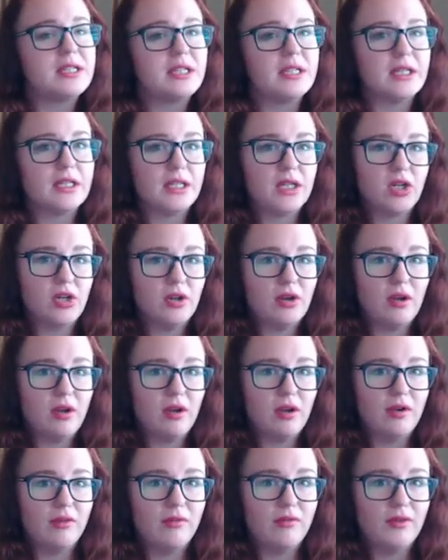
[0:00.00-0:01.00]
in
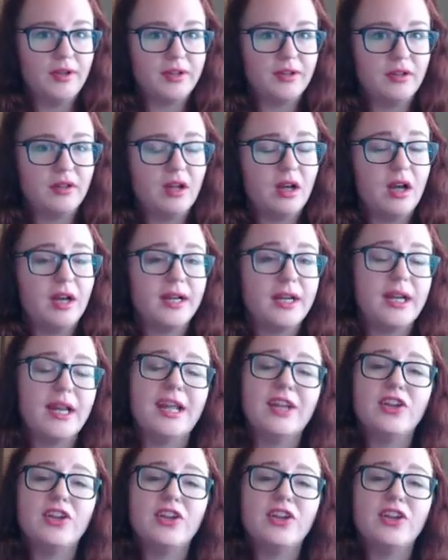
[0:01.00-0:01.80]
a funnel audit,